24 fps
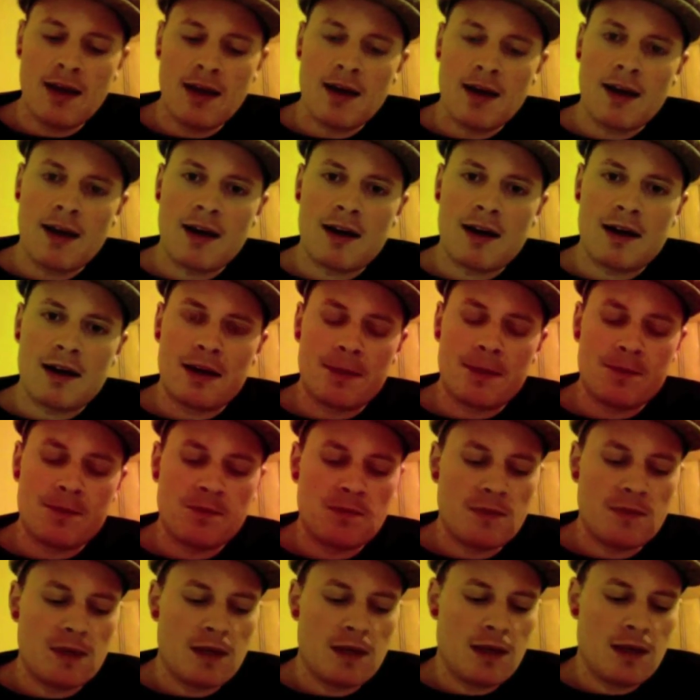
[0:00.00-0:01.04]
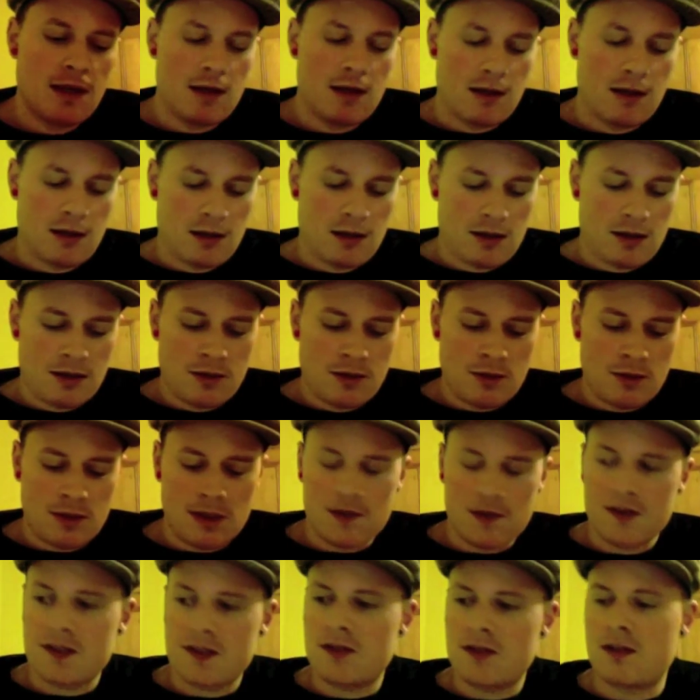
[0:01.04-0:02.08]
What
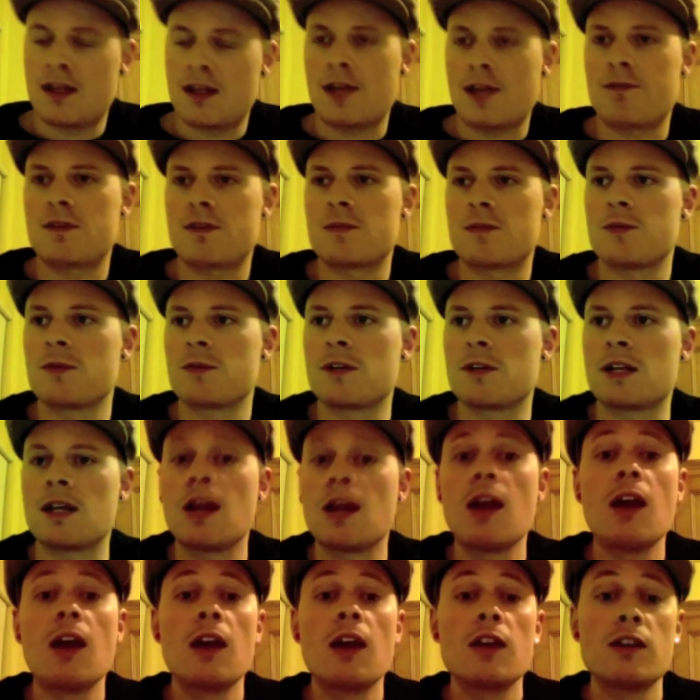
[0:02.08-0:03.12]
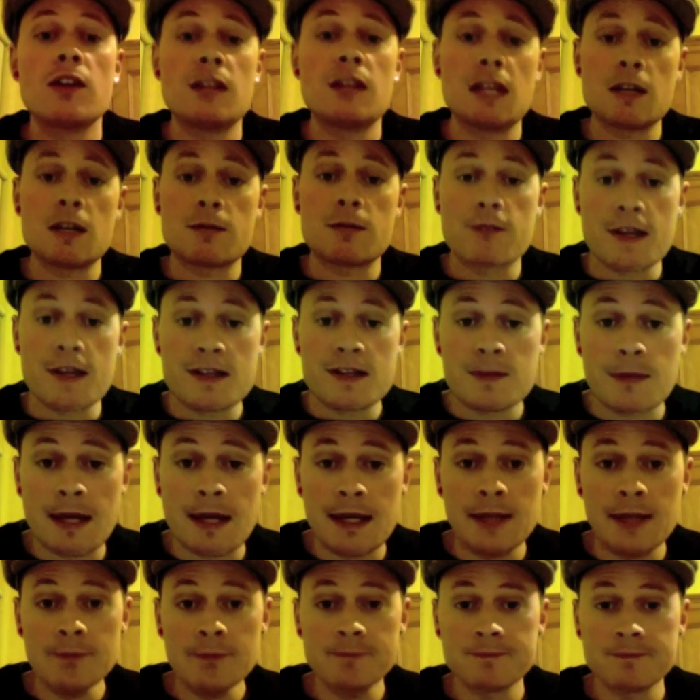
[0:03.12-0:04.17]
else do you have to put in? You need a
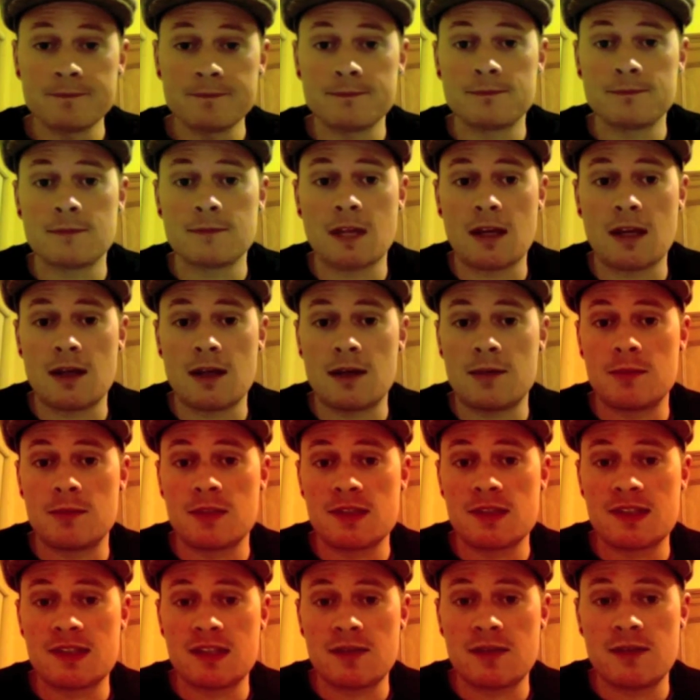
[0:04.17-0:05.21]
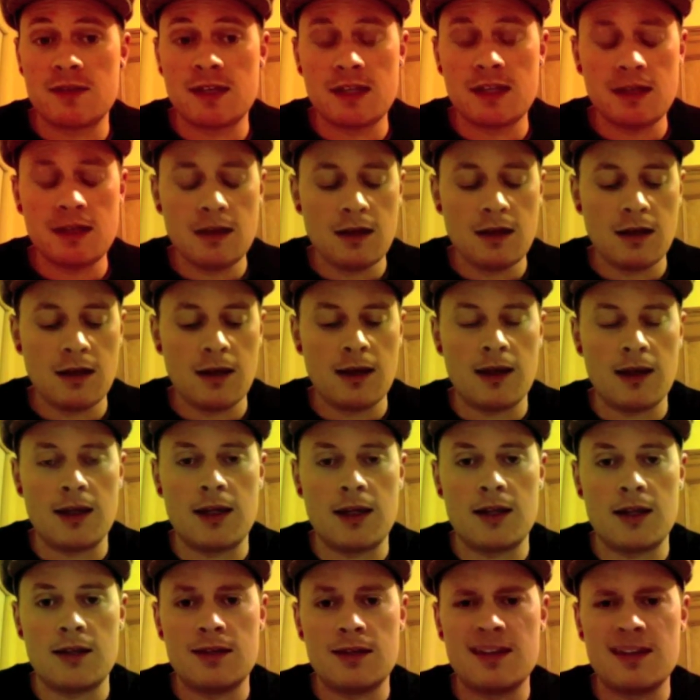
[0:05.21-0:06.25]
resume, a CV,
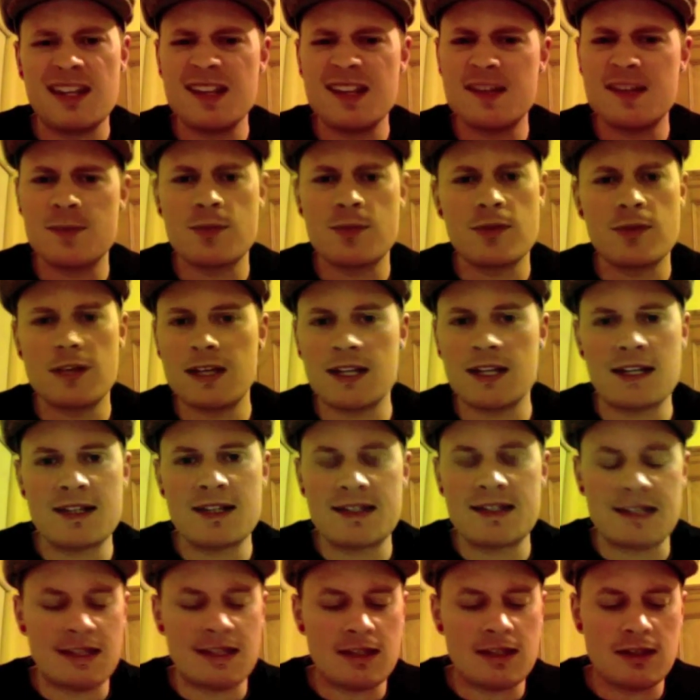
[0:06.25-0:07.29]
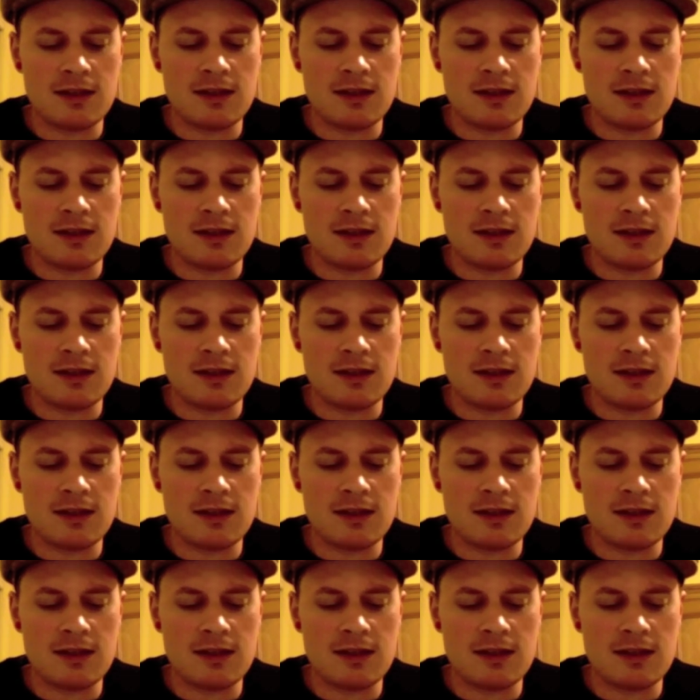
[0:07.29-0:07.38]
and that's pretty easy.